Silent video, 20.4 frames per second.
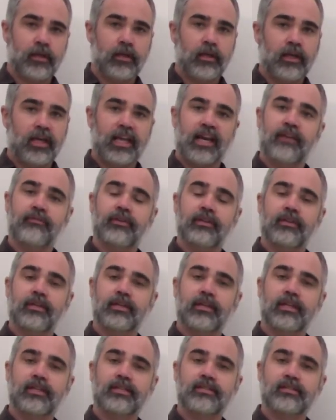And
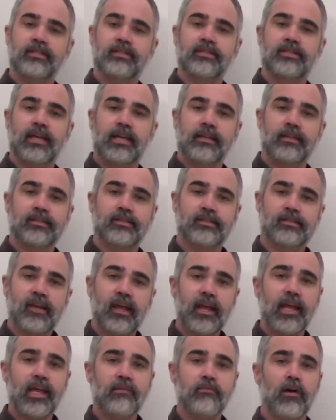everything needs to stay the
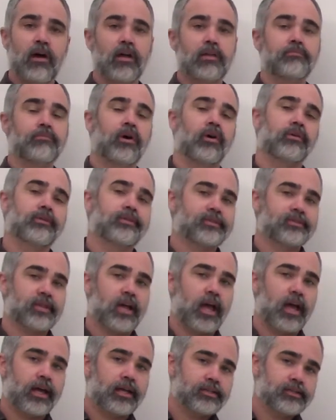same on both
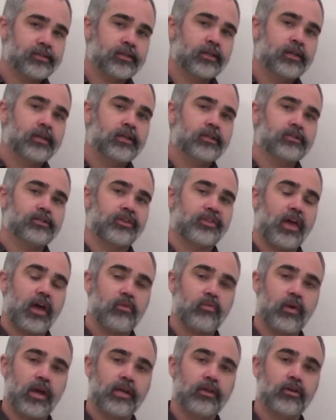sides, so
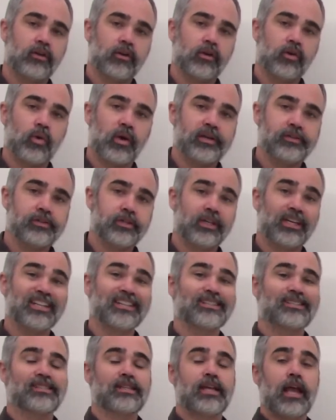that way your equation
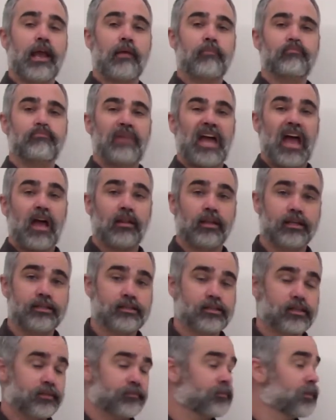can stay
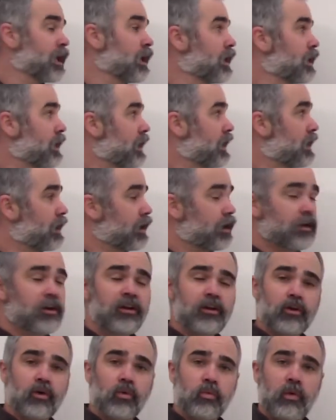balanced. In an
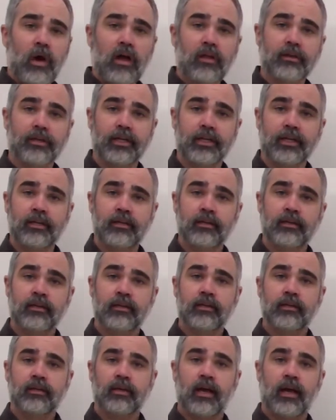
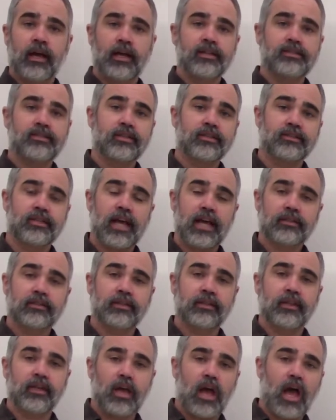inequality, it's
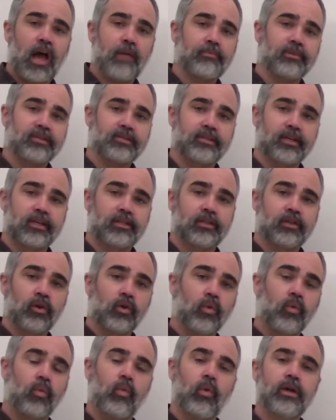exactly the opposite.
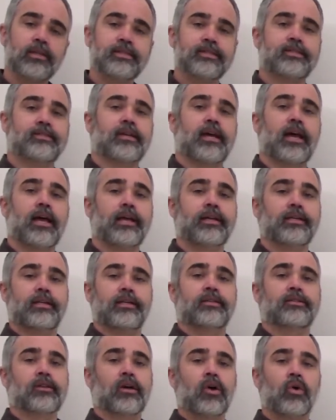One side
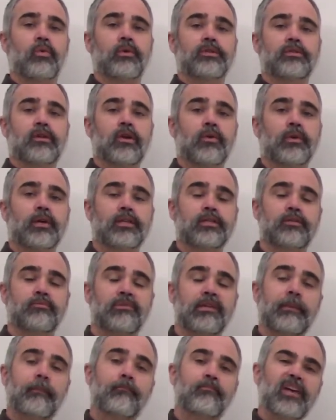is always going to
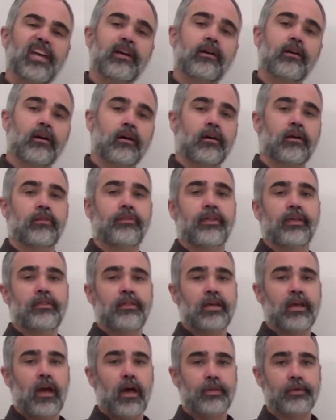be bigger
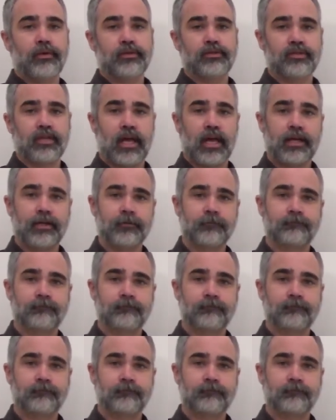than the other side.